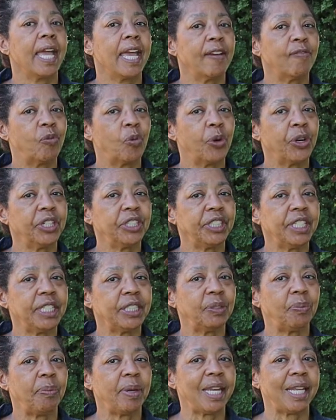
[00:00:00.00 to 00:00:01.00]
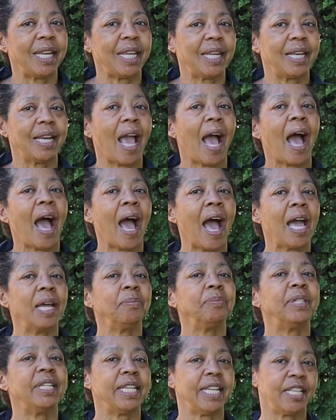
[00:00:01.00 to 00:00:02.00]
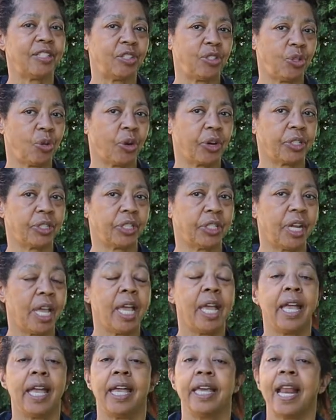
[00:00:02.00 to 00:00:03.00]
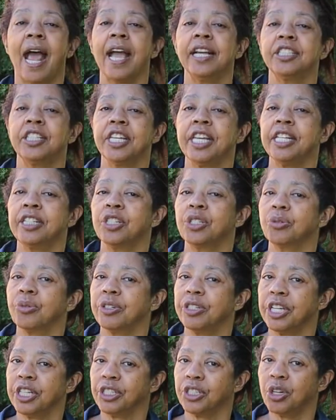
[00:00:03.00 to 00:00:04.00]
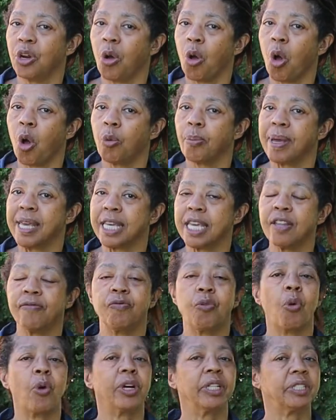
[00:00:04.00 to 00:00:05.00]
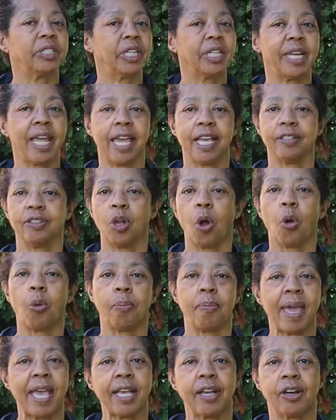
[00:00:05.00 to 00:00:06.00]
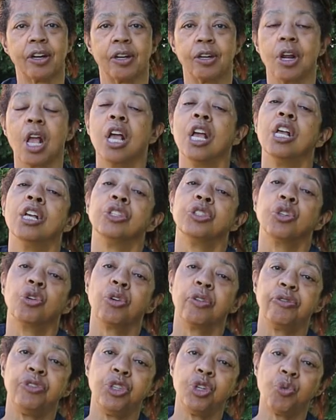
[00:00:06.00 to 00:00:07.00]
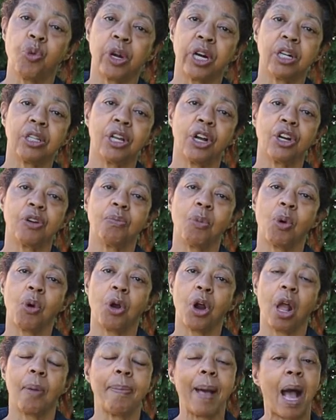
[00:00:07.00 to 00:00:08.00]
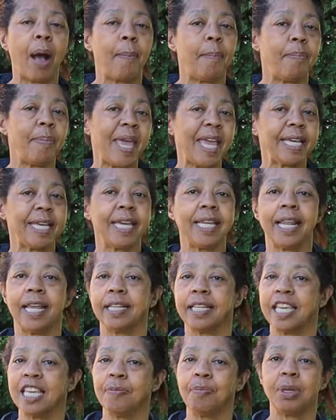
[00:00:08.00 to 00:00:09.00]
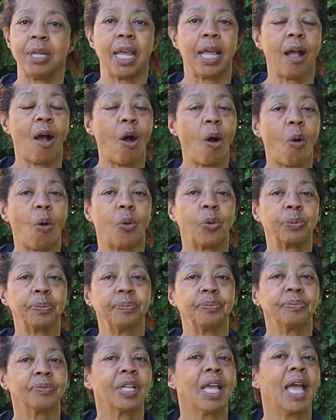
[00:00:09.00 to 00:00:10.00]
If we're just meeting, I'm Denise Jordan and I teach traditional homemaking for today's homemaker. So if you want to learn more about making and keeping a home,